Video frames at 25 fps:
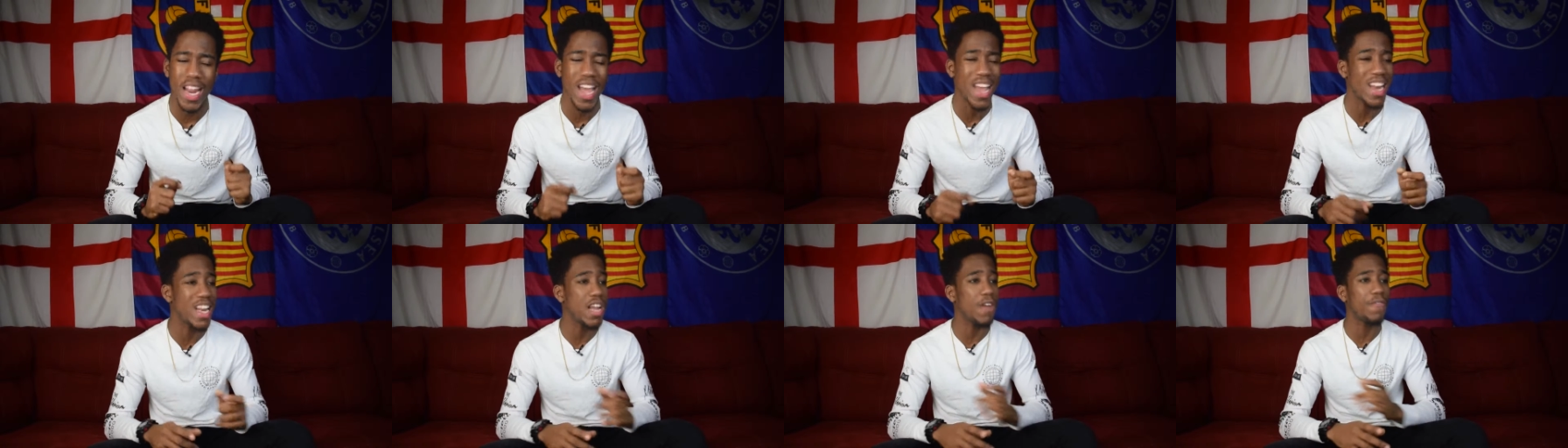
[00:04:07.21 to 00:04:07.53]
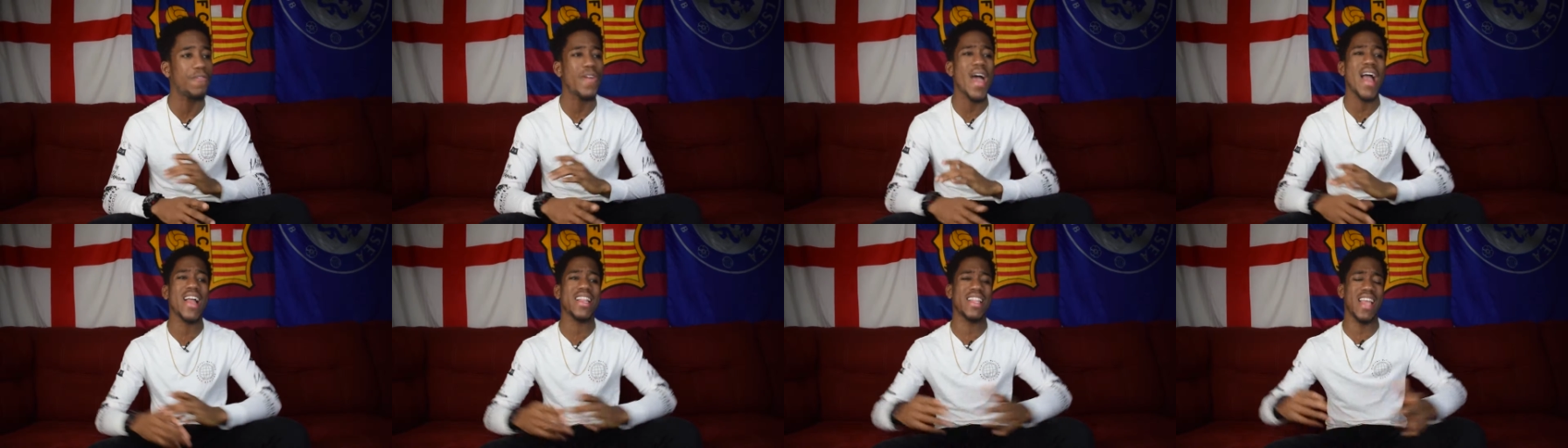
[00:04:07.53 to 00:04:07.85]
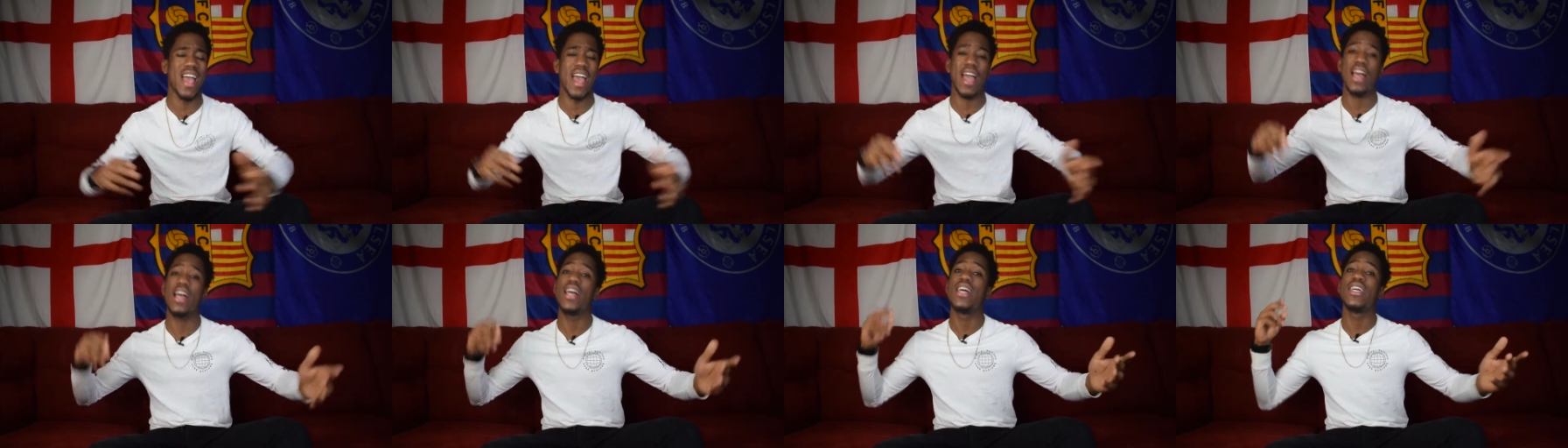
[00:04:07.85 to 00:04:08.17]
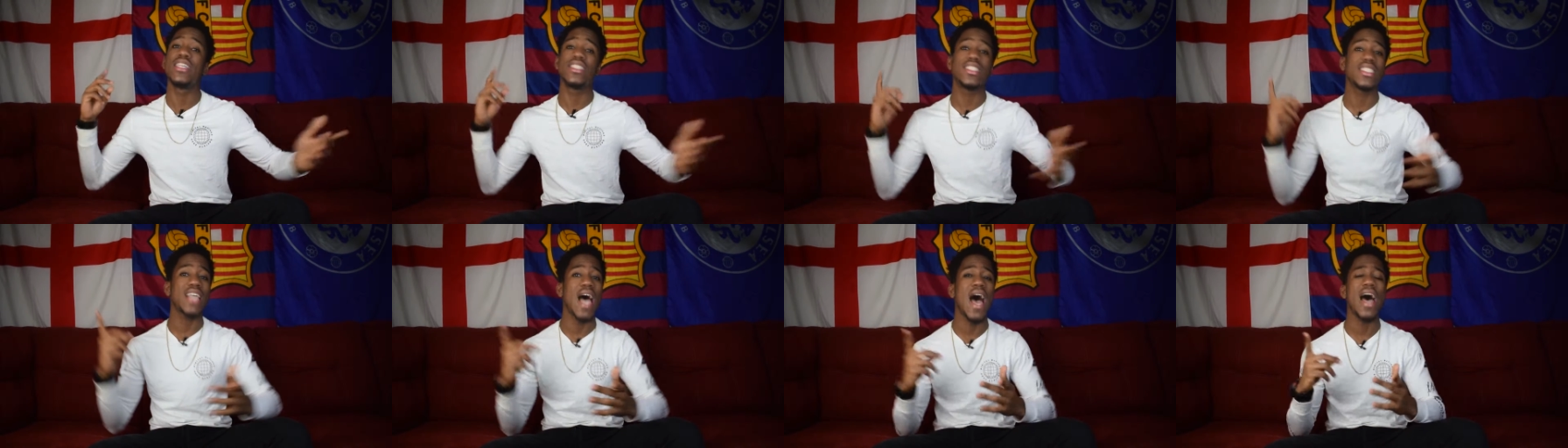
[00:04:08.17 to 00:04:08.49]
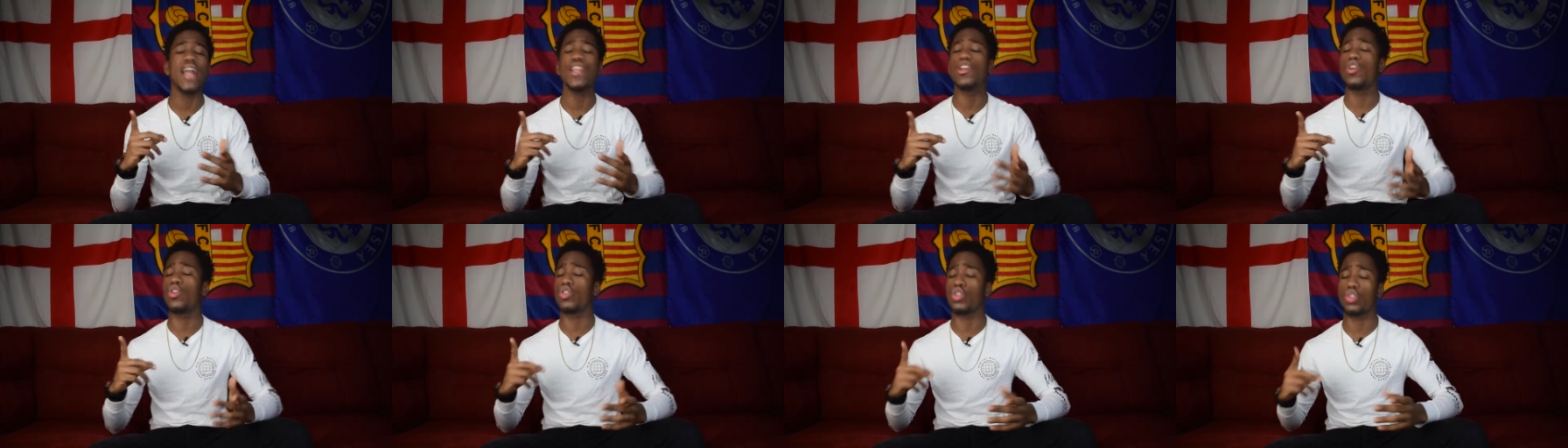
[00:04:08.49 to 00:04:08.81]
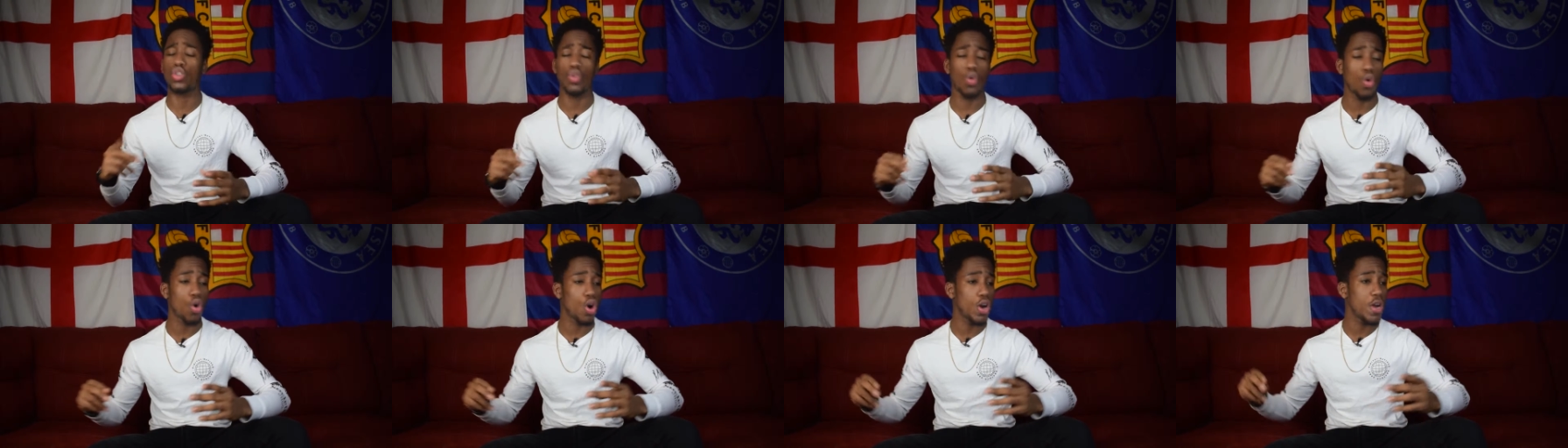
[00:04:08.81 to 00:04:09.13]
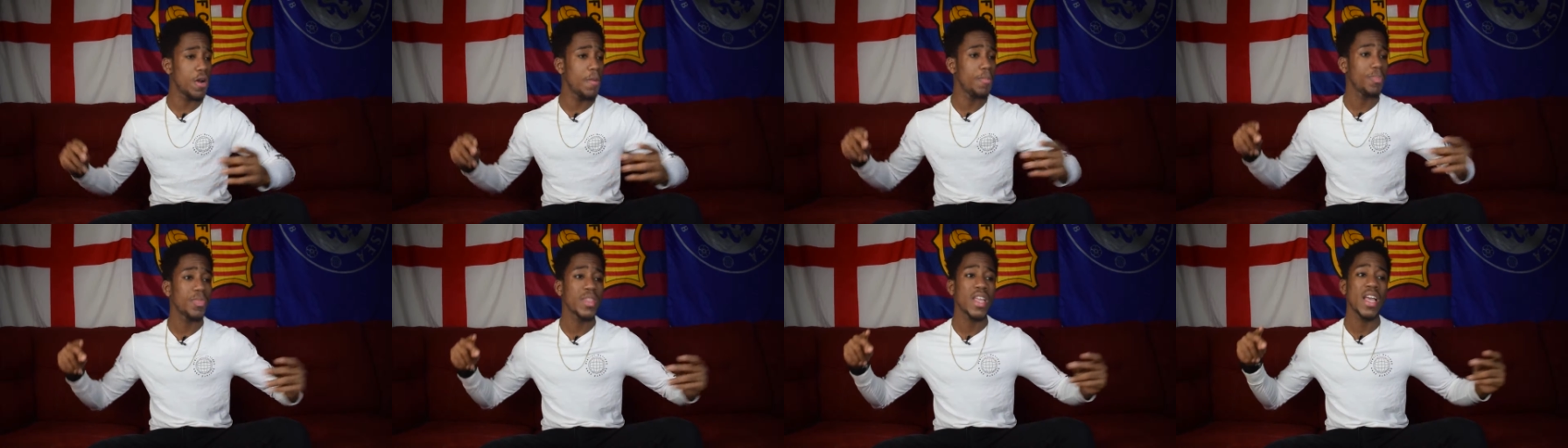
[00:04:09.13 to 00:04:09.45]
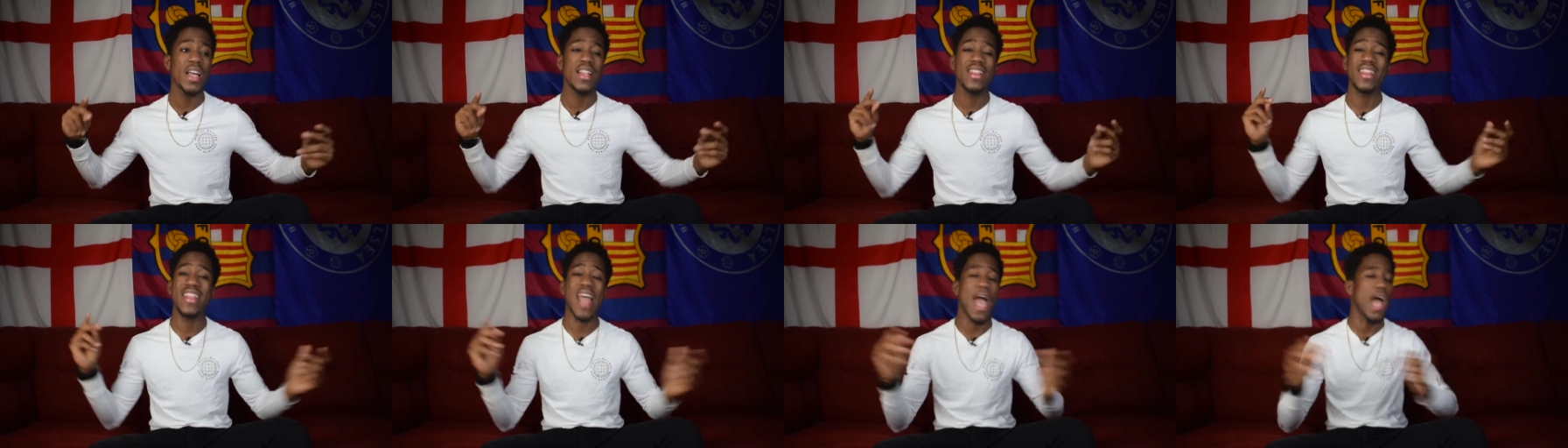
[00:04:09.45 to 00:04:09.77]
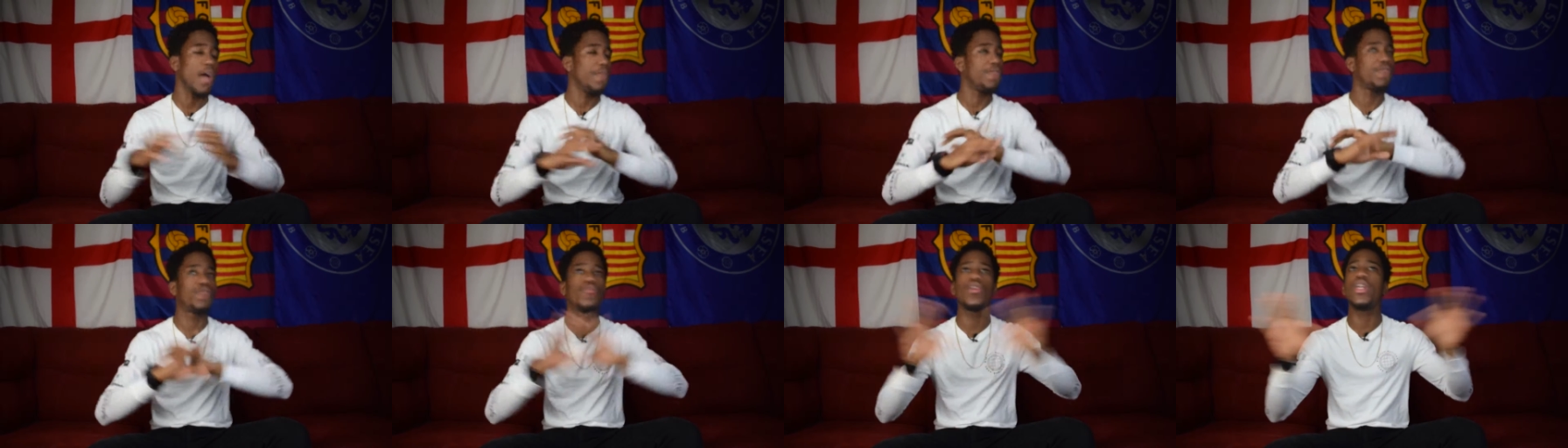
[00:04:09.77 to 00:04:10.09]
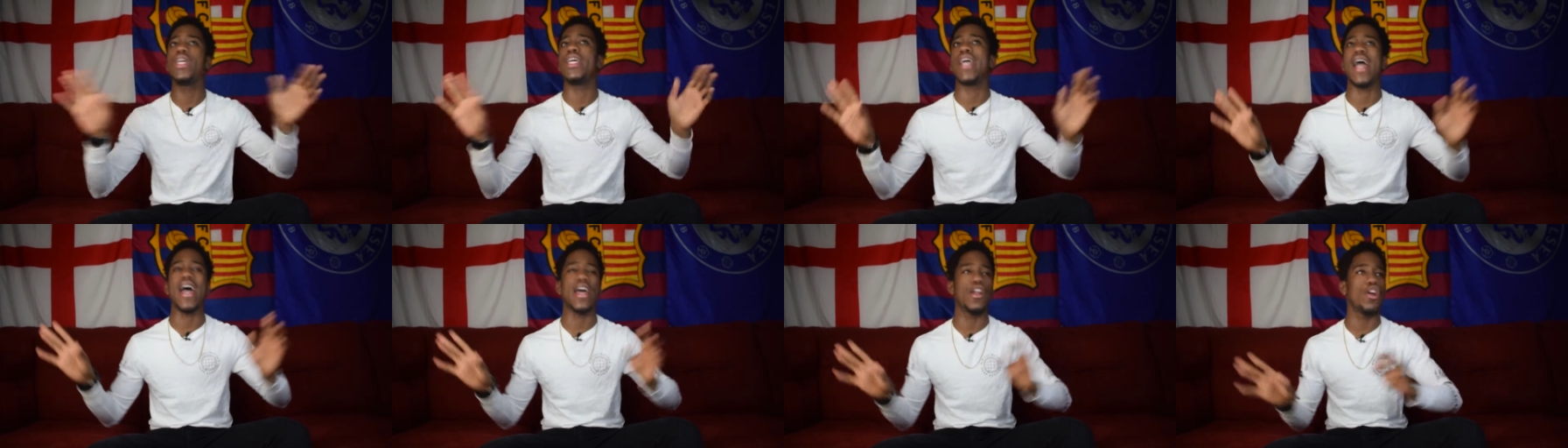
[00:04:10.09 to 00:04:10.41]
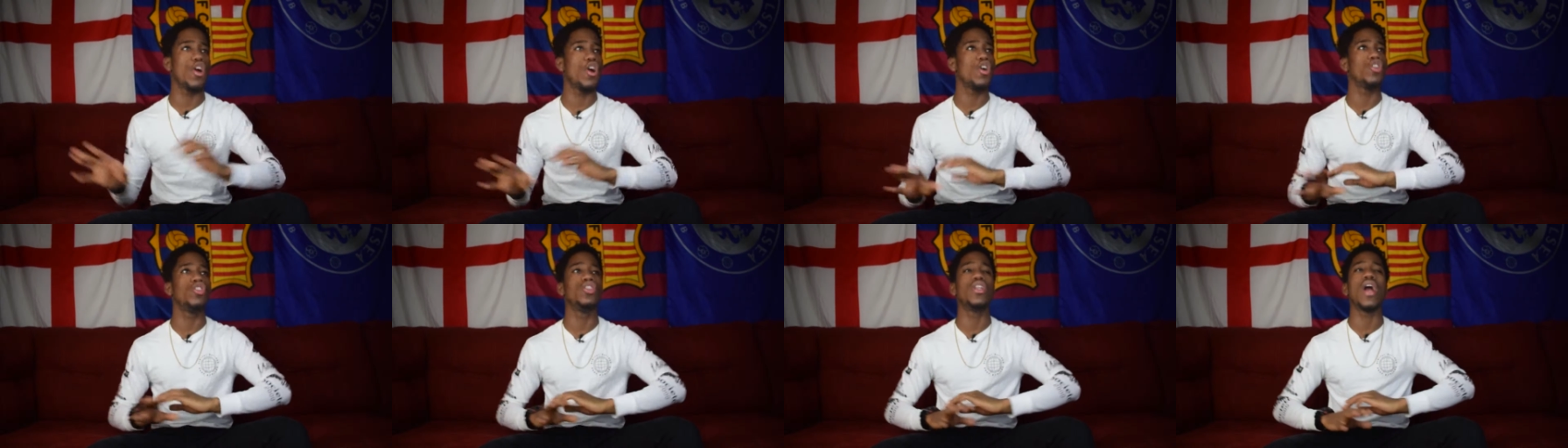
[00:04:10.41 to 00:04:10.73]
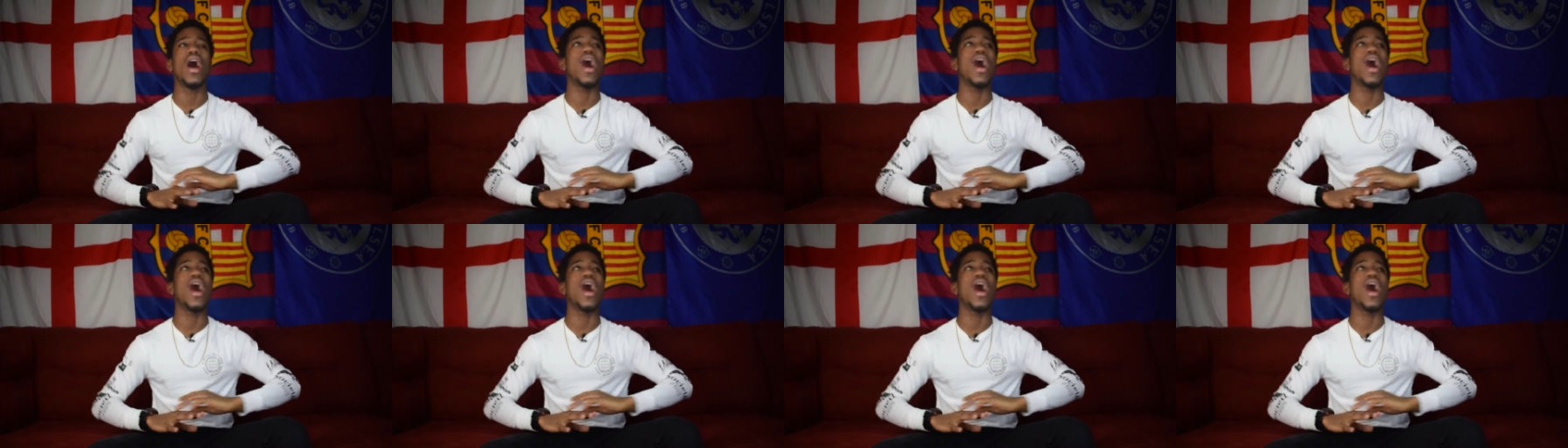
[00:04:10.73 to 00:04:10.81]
and the fact that Sadio scored that free header,